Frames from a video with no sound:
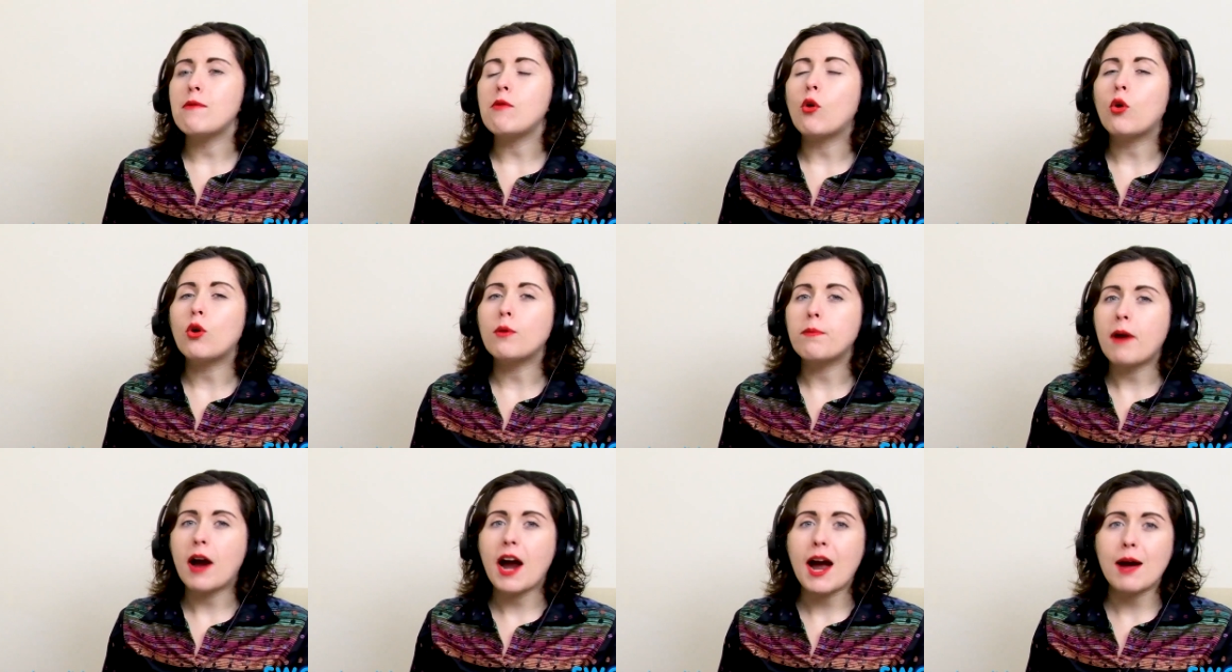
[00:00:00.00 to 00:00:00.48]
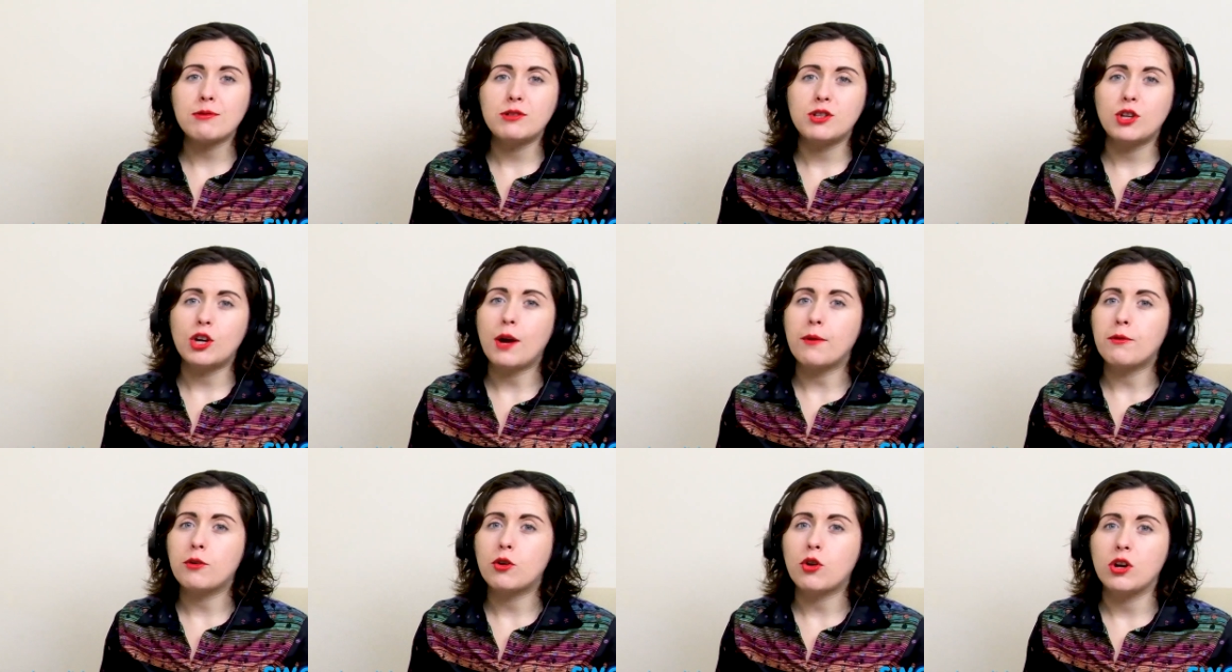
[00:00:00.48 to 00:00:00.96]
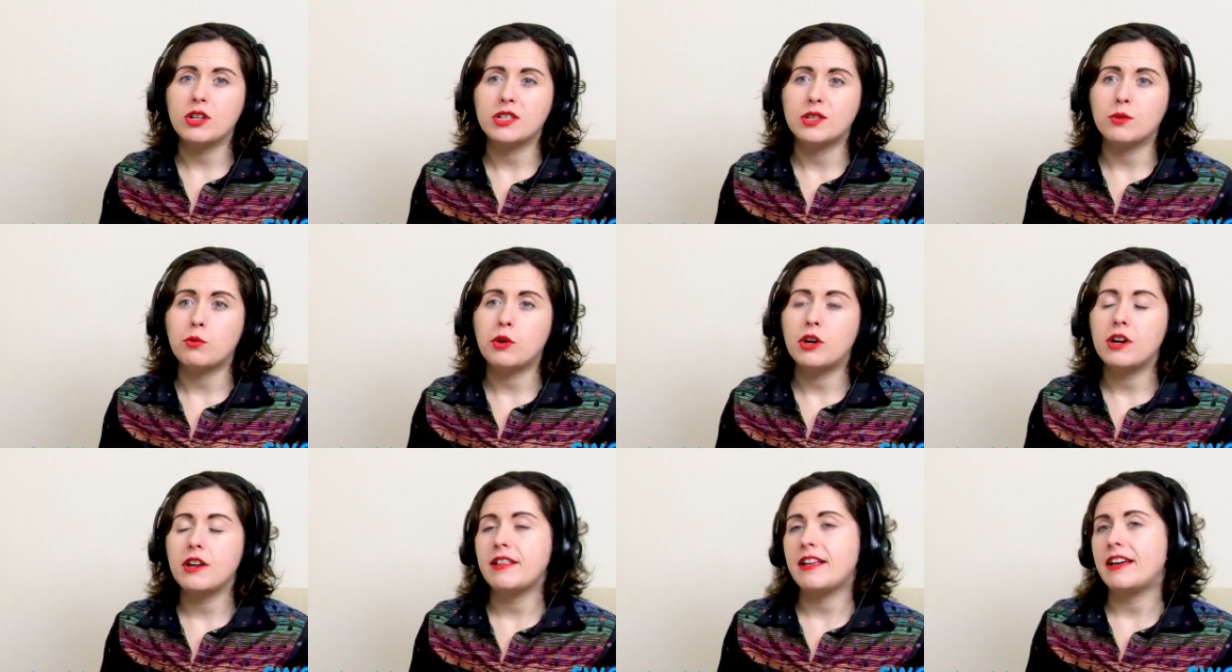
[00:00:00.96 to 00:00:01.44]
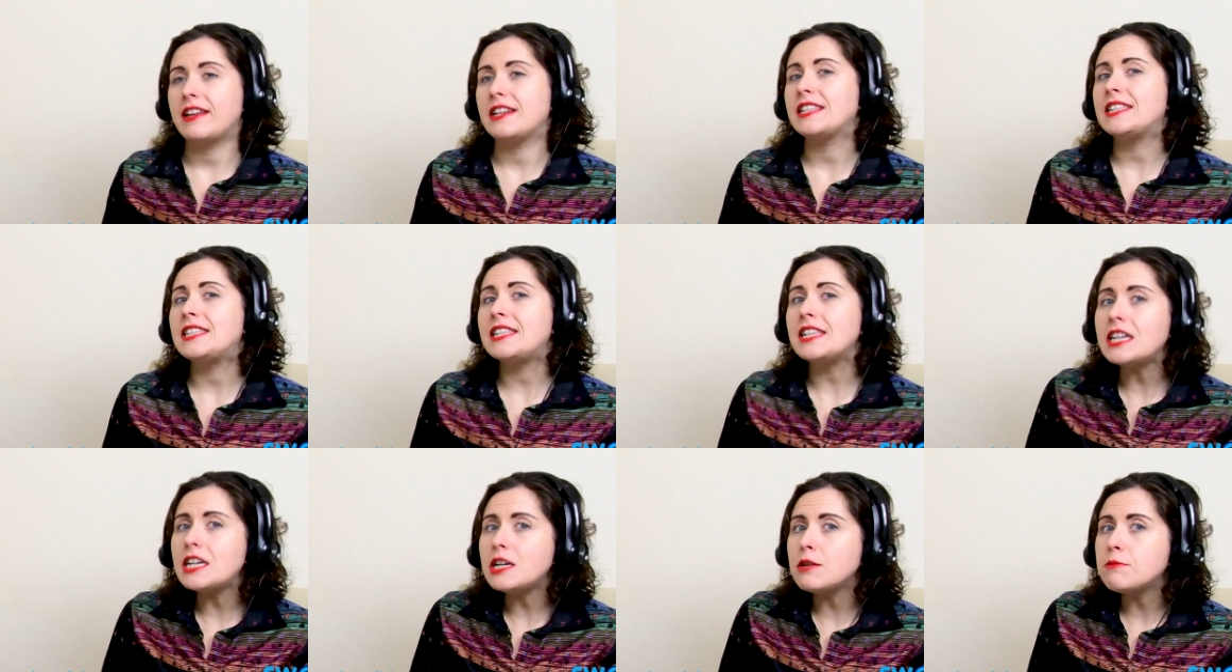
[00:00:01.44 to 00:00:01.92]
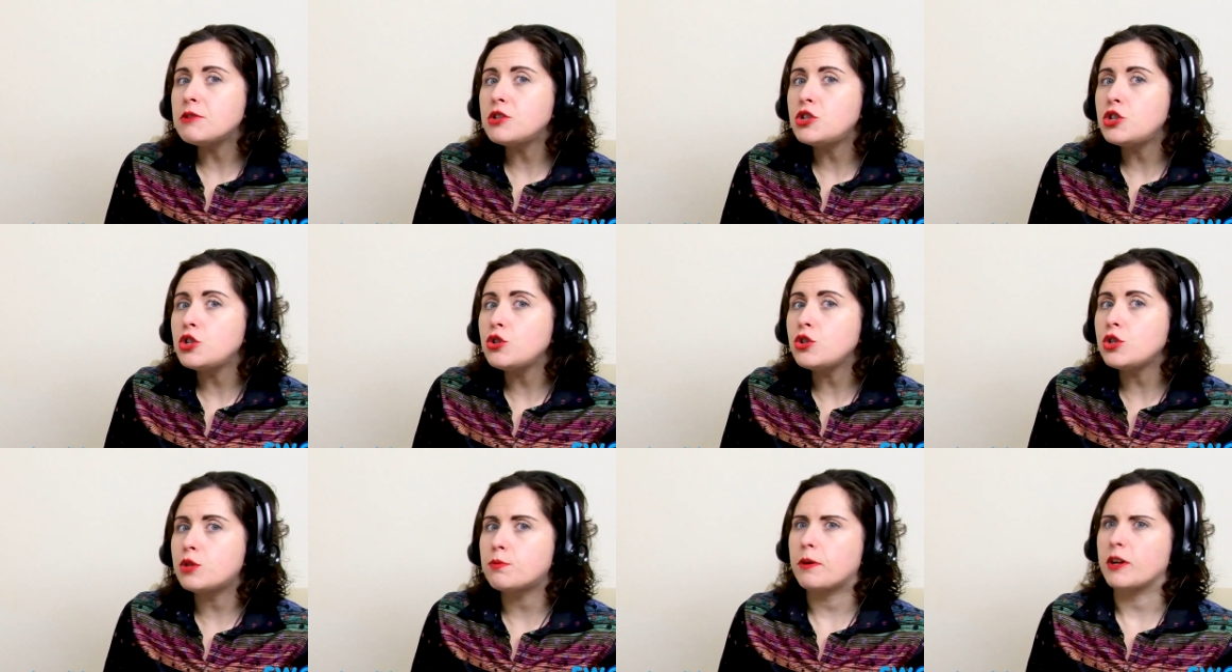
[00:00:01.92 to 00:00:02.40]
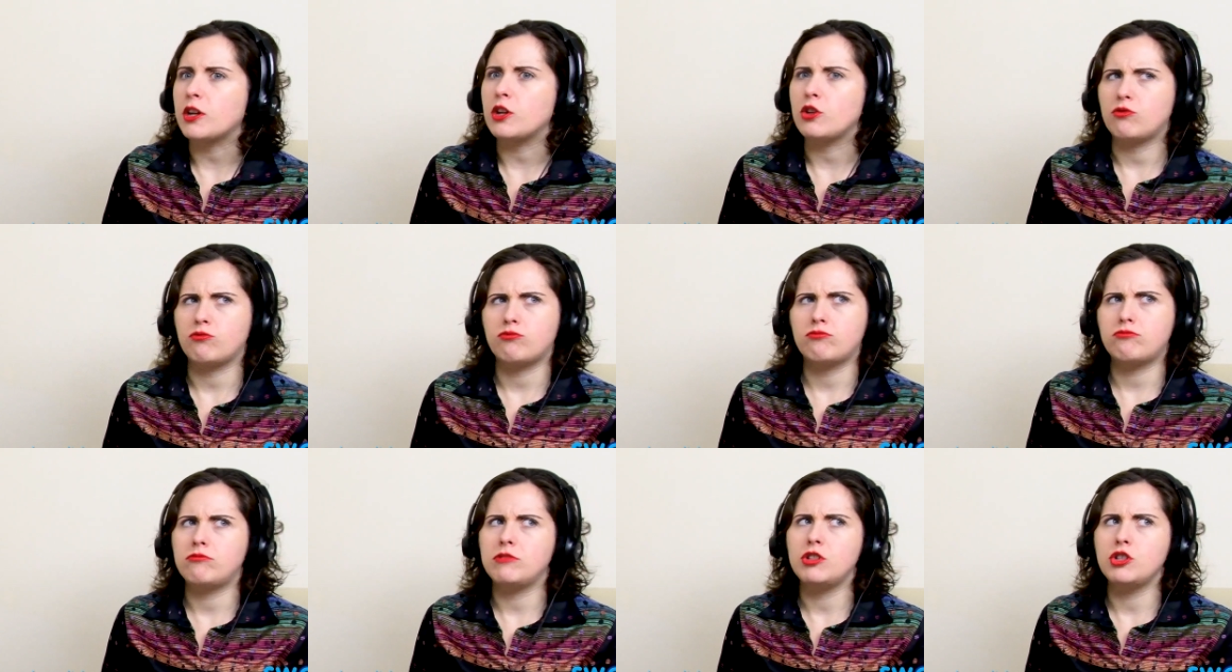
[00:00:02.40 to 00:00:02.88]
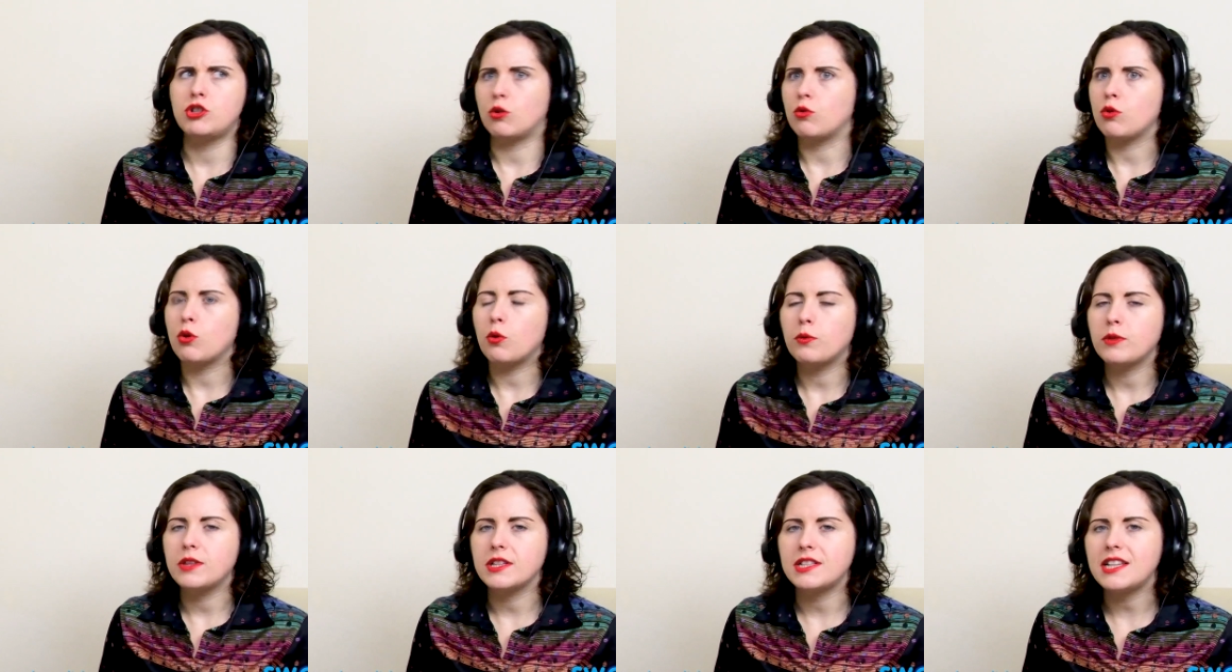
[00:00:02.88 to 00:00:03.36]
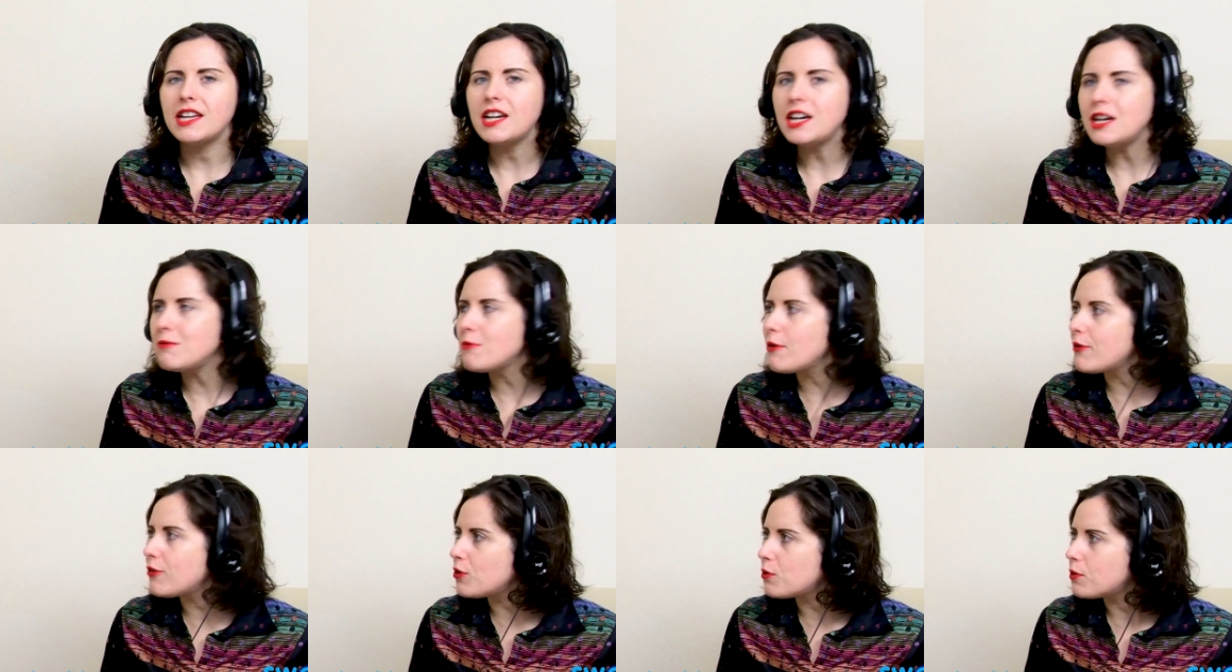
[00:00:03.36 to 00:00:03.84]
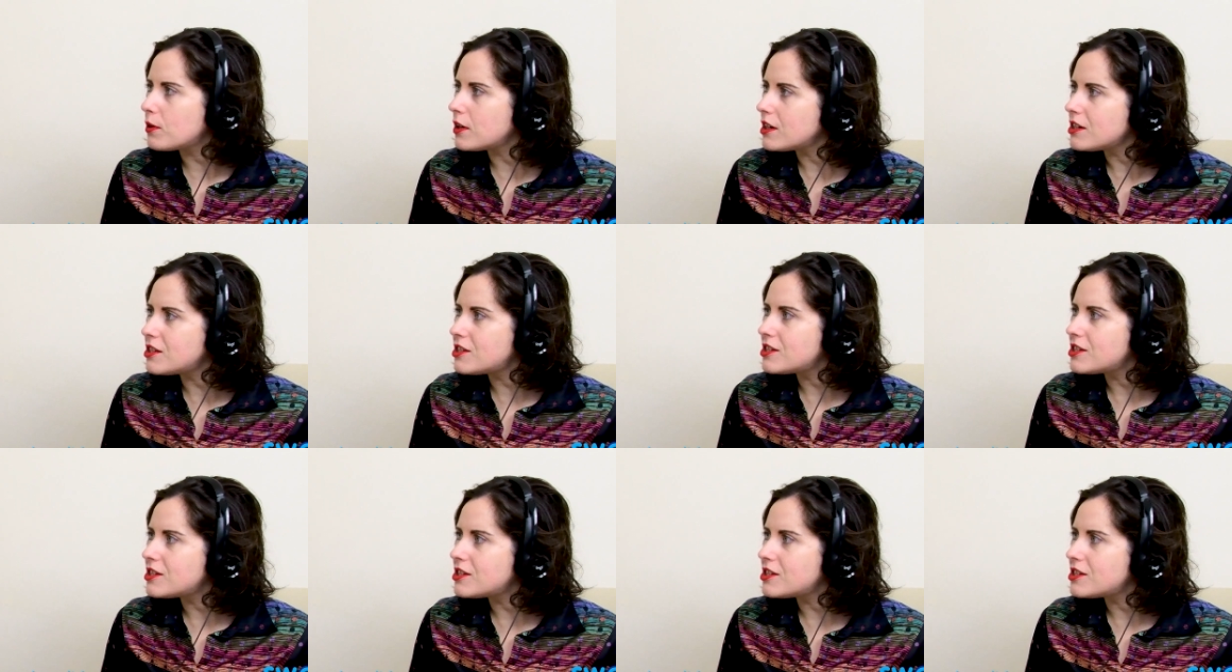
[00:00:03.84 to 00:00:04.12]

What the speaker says: Or perhaps you come across a word and then a synonym is used, but you don't know the synonym of the word.